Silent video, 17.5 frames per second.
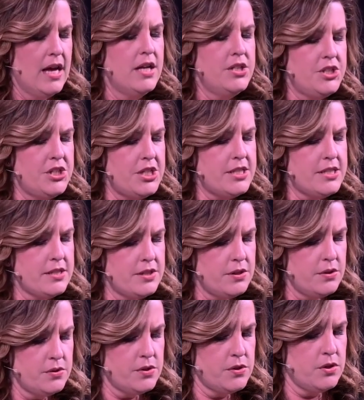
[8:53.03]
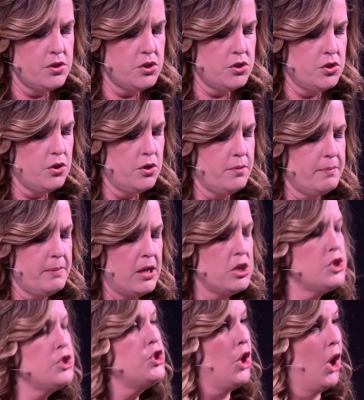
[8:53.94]
Jesus used the term
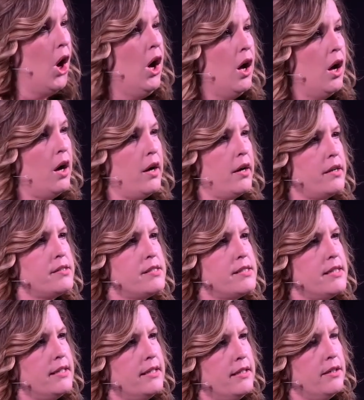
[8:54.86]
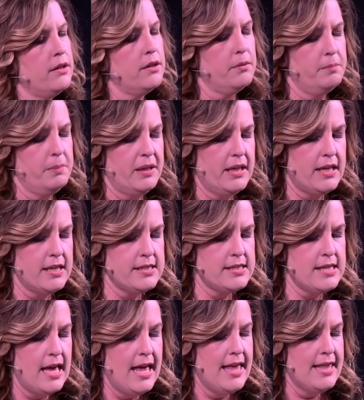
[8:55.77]
dogs here because
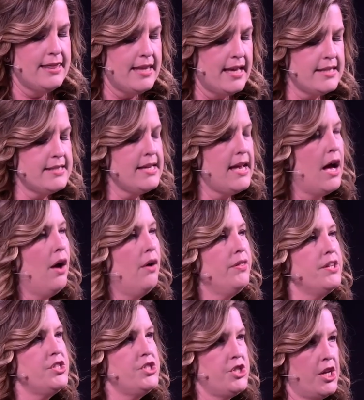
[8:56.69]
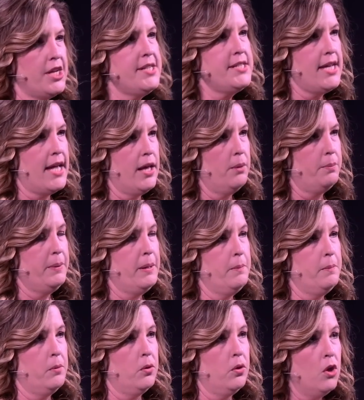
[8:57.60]
that's how the Gentile
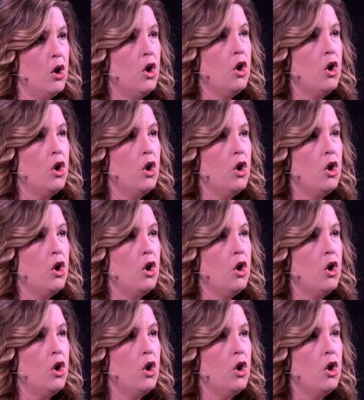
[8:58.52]
people,